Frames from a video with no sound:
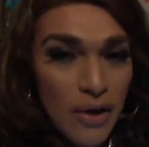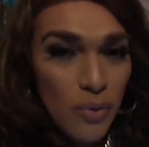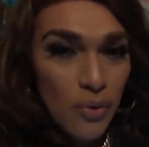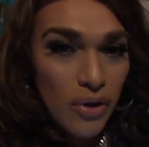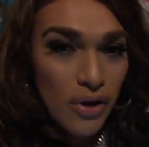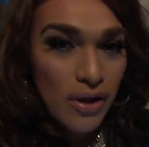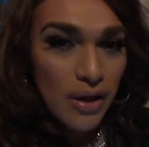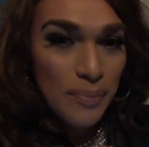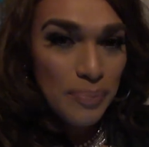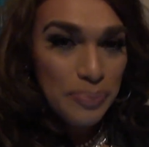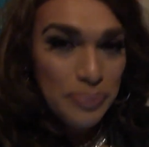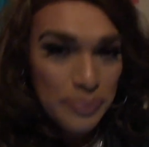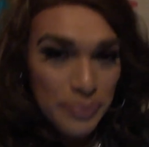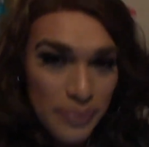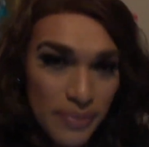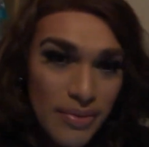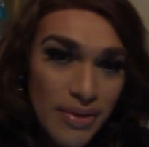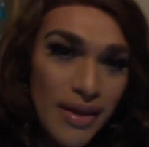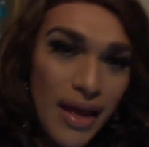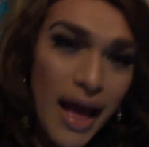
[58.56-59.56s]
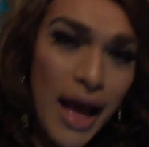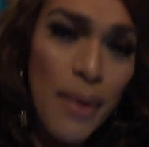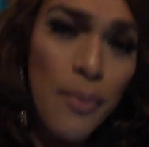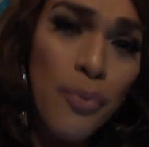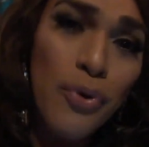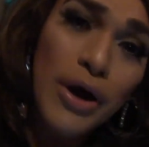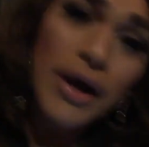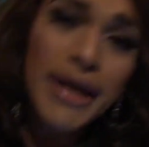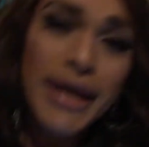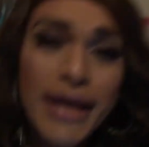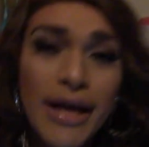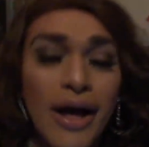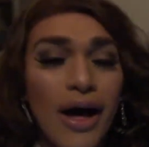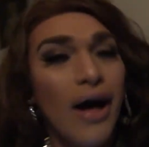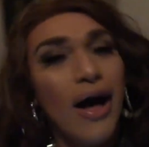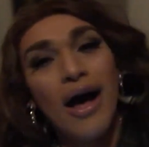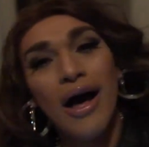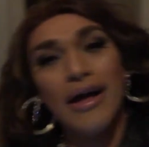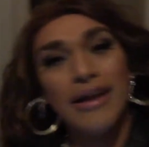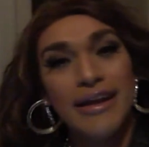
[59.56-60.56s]
well, I'm working
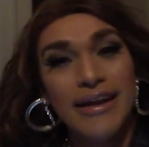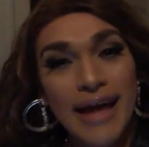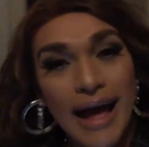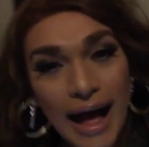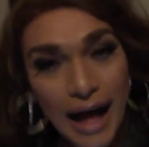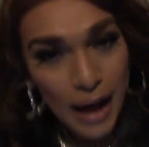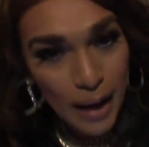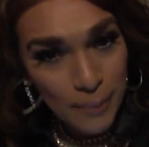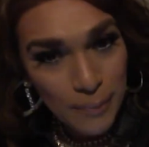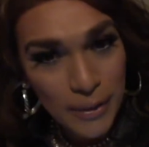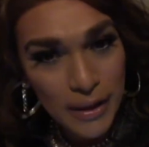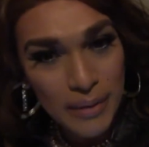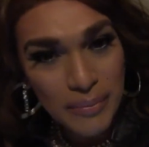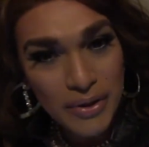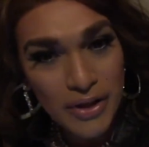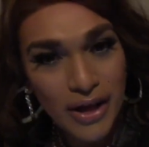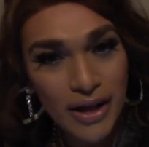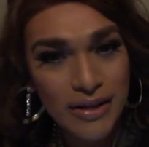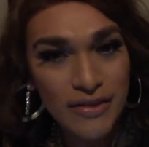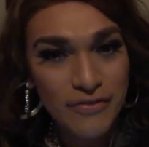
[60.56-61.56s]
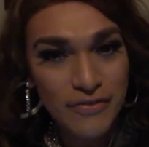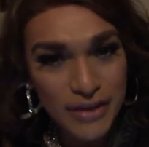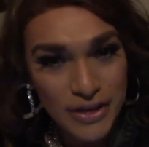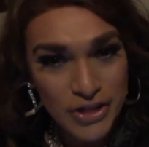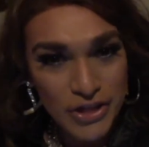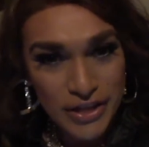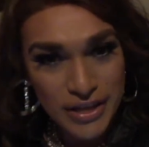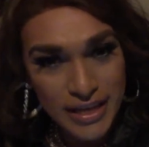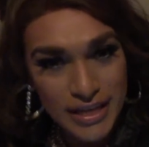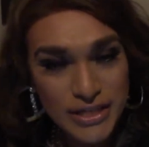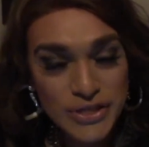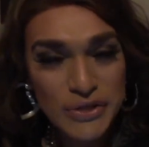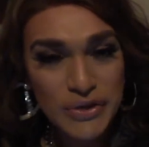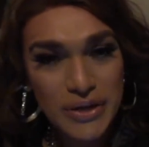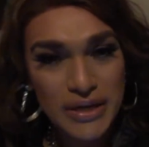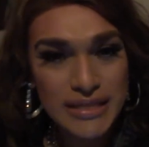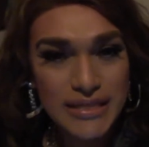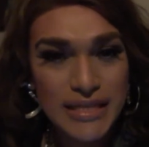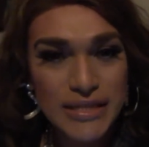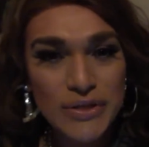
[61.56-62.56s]
on an album called Fishy
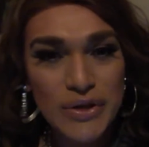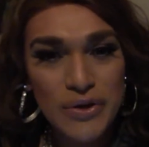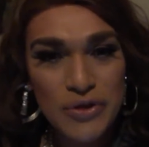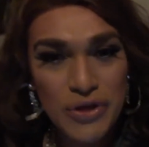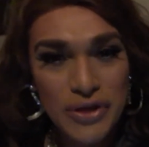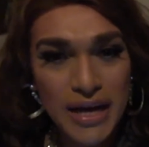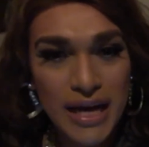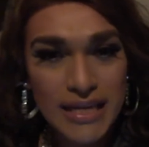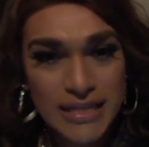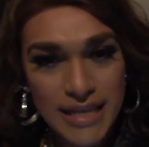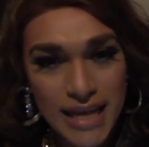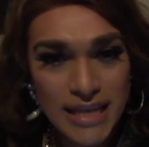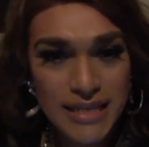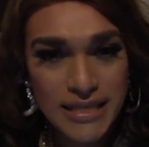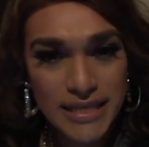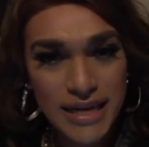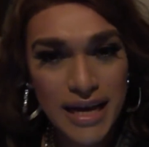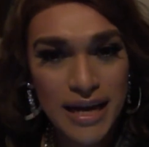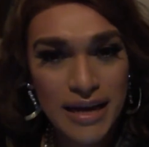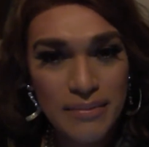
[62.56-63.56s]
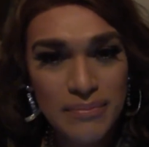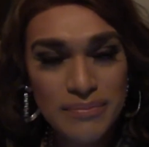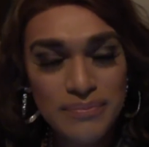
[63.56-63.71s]
Couture. As I told you guys last time,